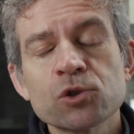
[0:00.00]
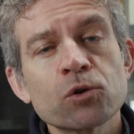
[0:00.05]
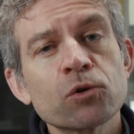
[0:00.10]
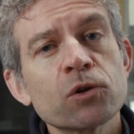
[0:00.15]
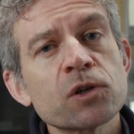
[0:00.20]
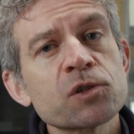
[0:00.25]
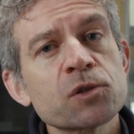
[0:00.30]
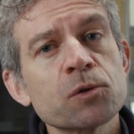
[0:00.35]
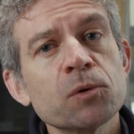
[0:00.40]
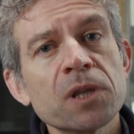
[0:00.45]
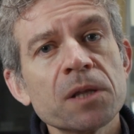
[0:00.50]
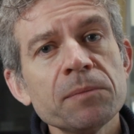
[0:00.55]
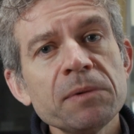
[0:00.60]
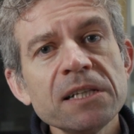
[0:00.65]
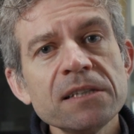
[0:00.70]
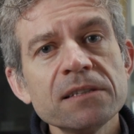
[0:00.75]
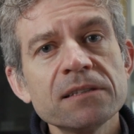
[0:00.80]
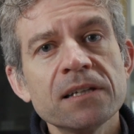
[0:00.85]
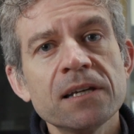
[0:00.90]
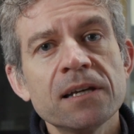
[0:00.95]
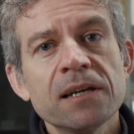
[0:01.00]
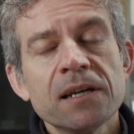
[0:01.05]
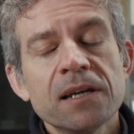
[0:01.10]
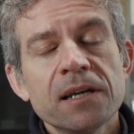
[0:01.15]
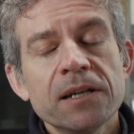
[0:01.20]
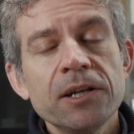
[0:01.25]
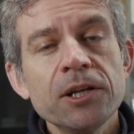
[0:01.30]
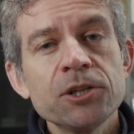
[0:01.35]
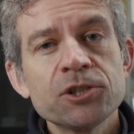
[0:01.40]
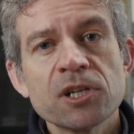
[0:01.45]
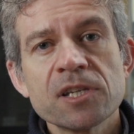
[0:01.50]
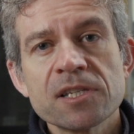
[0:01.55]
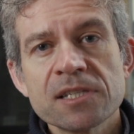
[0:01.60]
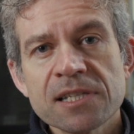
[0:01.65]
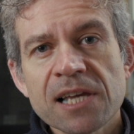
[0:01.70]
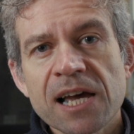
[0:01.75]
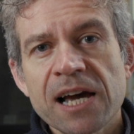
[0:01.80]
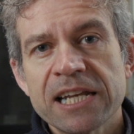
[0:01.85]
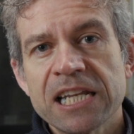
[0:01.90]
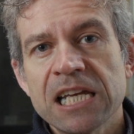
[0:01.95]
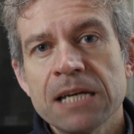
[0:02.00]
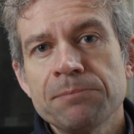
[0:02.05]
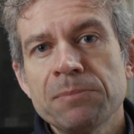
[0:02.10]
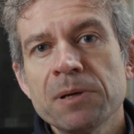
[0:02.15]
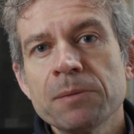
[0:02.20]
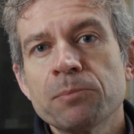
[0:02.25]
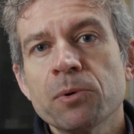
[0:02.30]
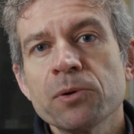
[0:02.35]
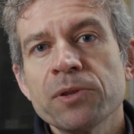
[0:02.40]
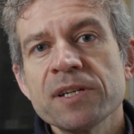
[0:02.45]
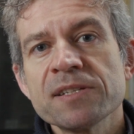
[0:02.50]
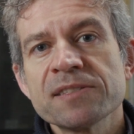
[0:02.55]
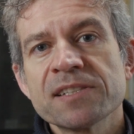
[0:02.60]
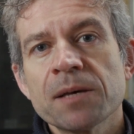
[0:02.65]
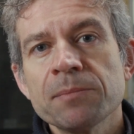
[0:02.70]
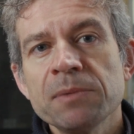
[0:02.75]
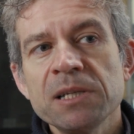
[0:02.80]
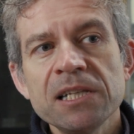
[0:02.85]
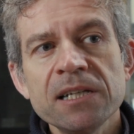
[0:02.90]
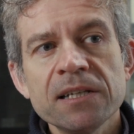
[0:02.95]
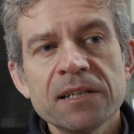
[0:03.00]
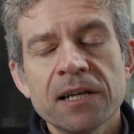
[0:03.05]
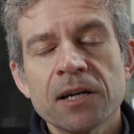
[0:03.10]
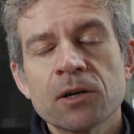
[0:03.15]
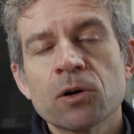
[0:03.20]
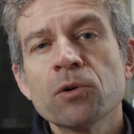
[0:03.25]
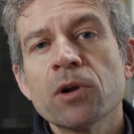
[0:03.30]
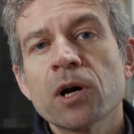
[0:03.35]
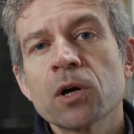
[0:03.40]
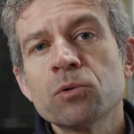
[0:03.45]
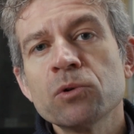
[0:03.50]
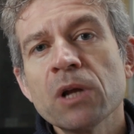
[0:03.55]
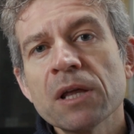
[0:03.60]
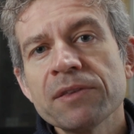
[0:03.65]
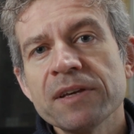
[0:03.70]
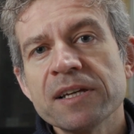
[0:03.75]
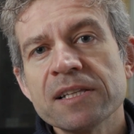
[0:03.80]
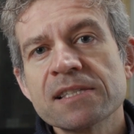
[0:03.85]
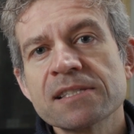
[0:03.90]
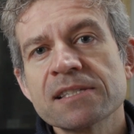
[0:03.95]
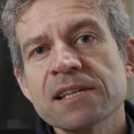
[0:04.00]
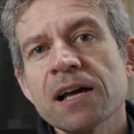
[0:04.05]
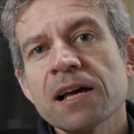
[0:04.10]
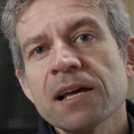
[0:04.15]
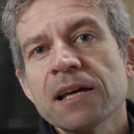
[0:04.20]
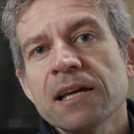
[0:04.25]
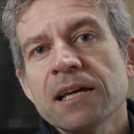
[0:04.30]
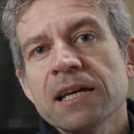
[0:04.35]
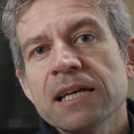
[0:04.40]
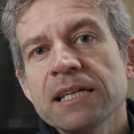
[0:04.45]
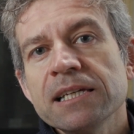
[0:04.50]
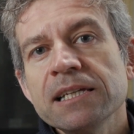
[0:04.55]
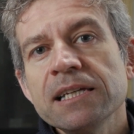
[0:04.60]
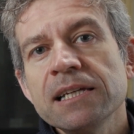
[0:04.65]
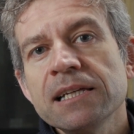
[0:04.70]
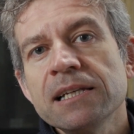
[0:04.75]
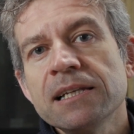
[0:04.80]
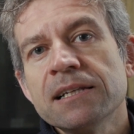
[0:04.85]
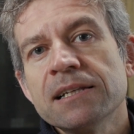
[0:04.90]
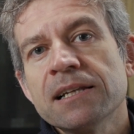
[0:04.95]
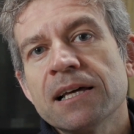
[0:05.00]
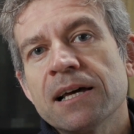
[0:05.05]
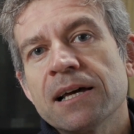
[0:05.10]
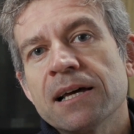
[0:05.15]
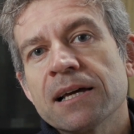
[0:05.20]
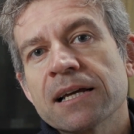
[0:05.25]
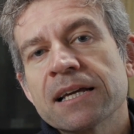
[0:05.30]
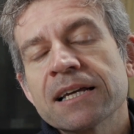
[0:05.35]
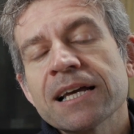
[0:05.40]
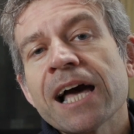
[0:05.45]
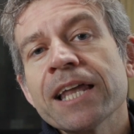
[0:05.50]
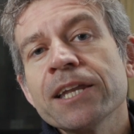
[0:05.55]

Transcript: are absolutely necessary for an accurate assessment of the wind loads